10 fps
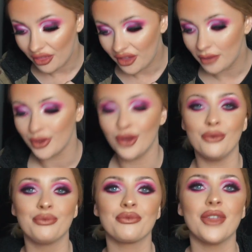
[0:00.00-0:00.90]
There we go.
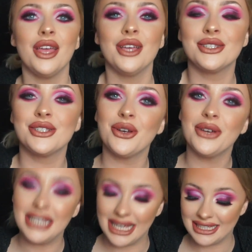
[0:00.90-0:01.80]
So
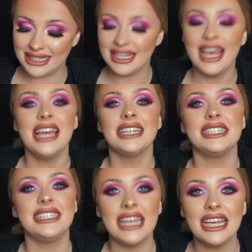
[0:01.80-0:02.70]
yes,
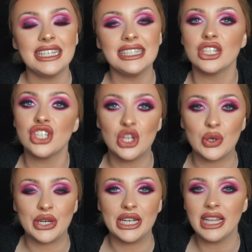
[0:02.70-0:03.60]
today's
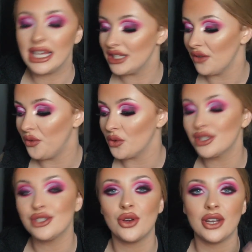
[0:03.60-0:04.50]
tutorial is
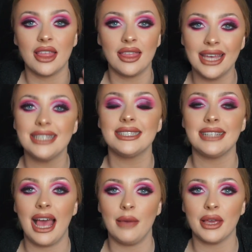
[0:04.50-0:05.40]
focusing on this
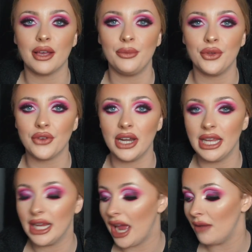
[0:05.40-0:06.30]
eye makeup look right
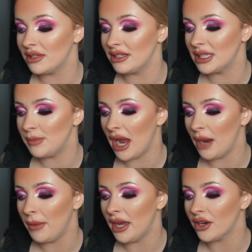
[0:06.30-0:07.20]
here. I was
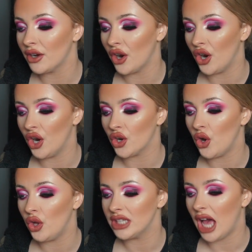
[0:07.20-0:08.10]
inspired by a girl
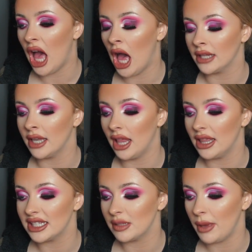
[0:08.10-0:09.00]
called Aine
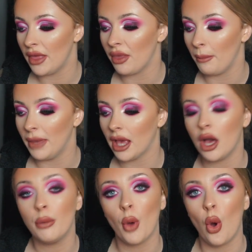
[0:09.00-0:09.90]
Elizabeth Makeup